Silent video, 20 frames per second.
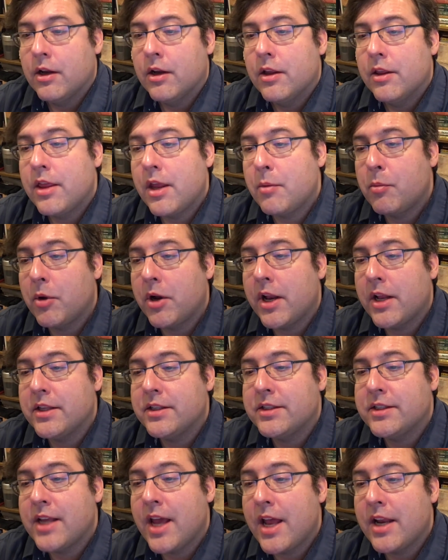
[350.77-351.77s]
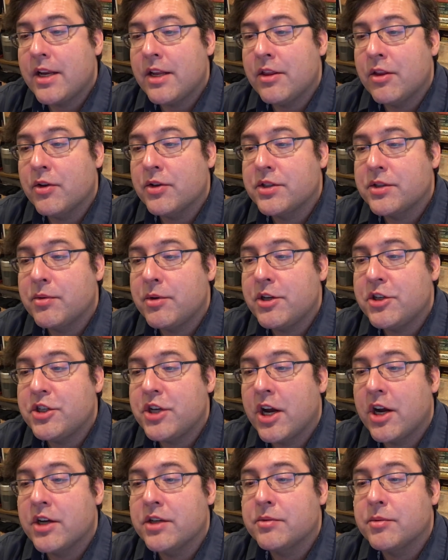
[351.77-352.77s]
that what had sat in those 3
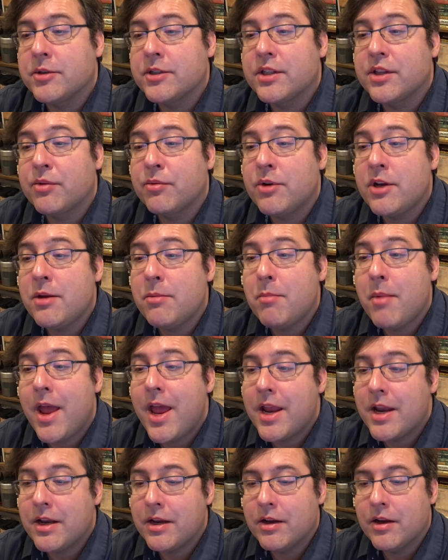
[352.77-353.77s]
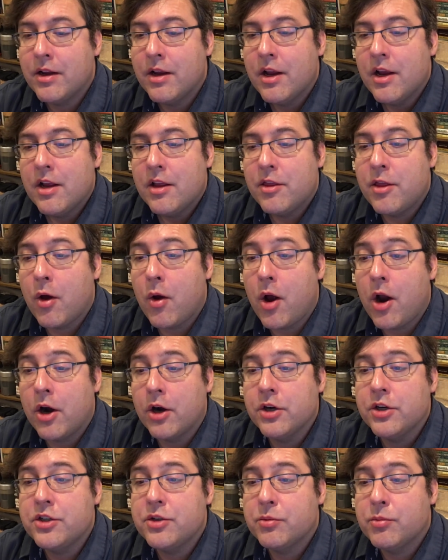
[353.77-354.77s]
chairs was 3 men, though
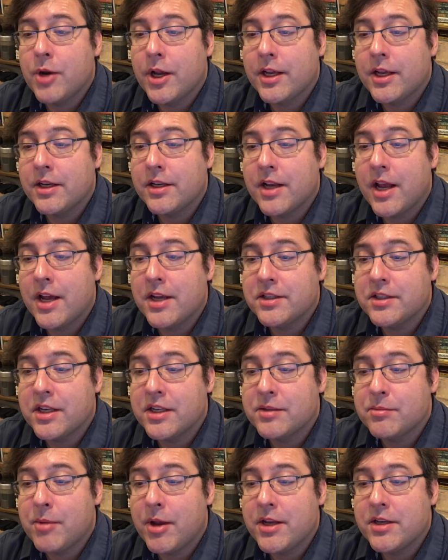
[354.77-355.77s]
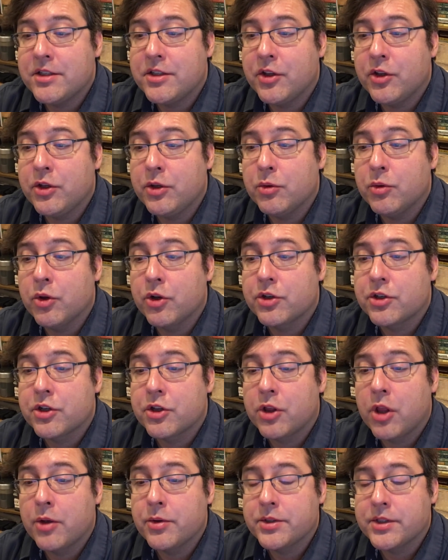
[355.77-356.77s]
hard to recognize as men till you looked
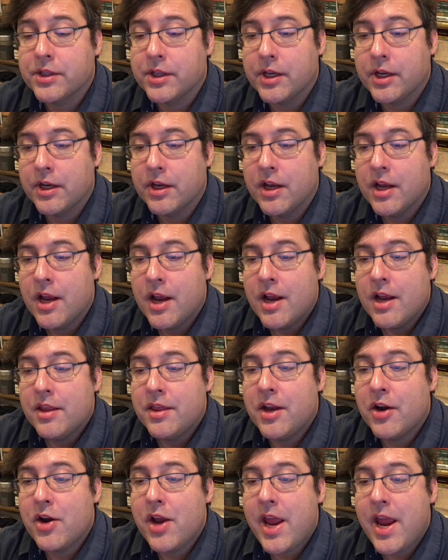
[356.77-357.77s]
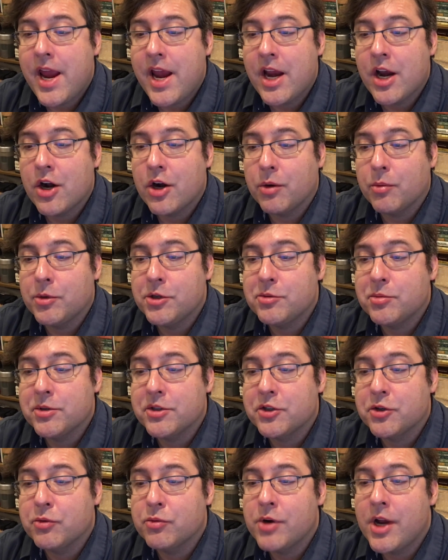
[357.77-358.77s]
closely. Their hair, which was
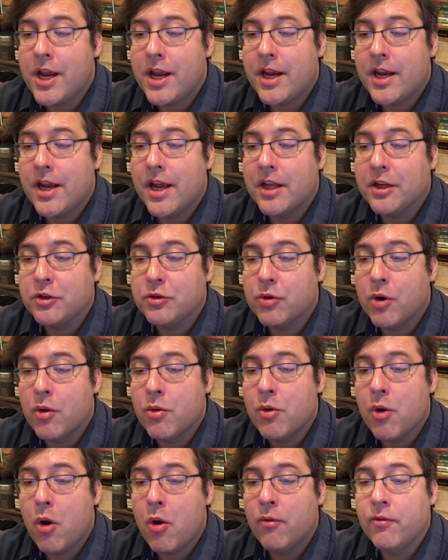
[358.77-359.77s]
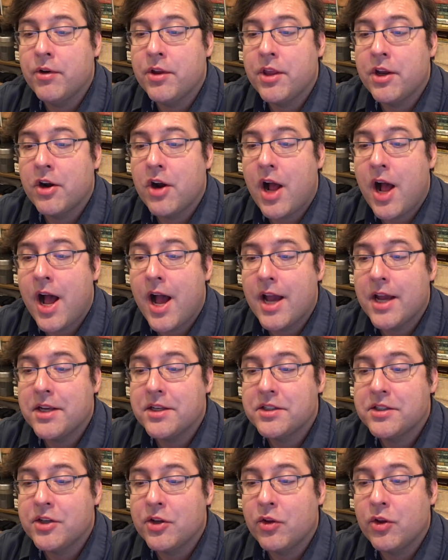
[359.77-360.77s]
grey, had grown over their
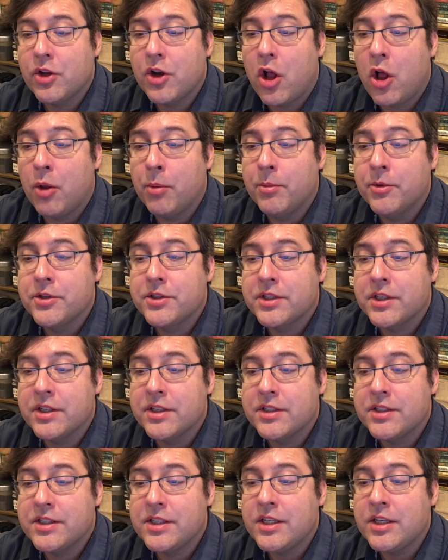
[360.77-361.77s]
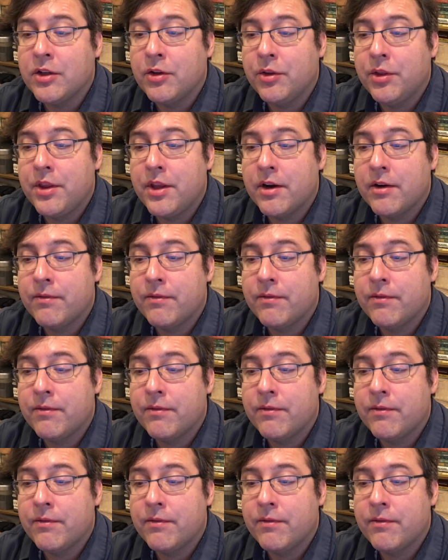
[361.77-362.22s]
eyes till it almost concealed their